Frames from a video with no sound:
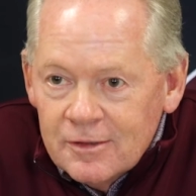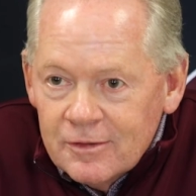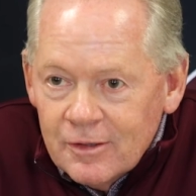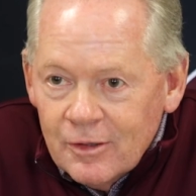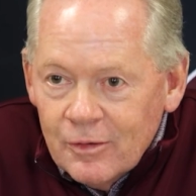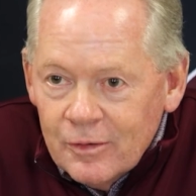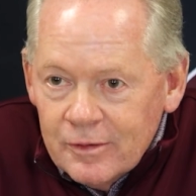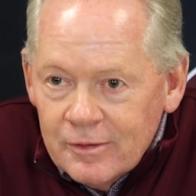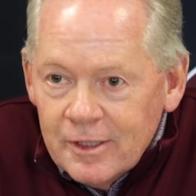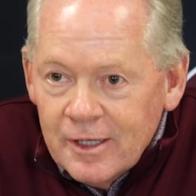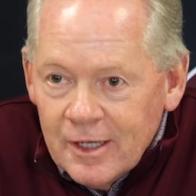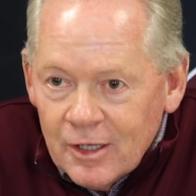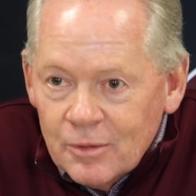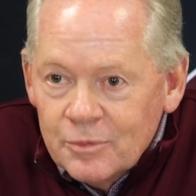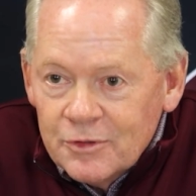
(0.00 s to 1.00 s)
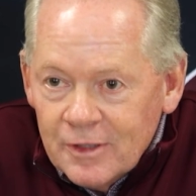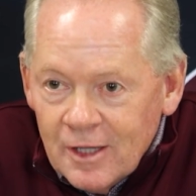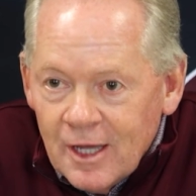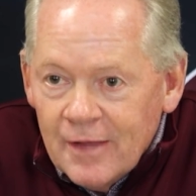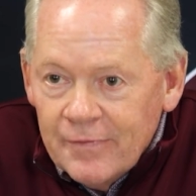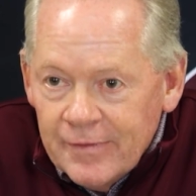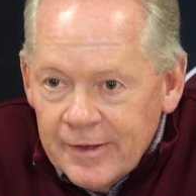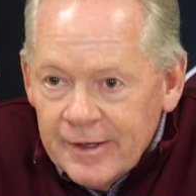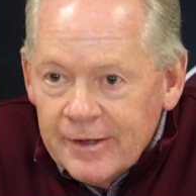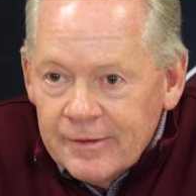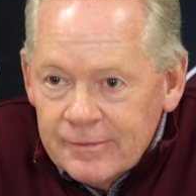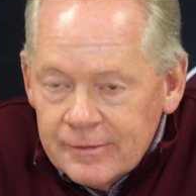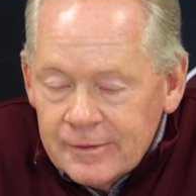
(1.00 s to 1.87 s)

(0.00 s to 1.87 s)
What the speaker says: So it helps a lot there.